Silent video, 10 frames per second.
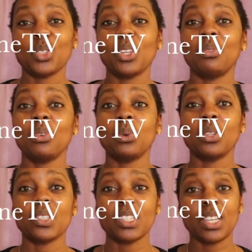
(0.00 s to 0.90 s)
So if you want
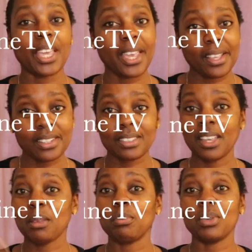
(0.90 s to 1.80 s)
to see
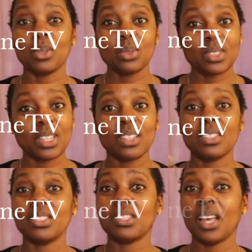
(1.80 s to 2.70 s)
anything beauty,
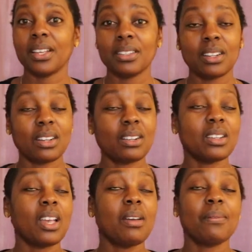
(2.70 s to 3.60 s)
designer,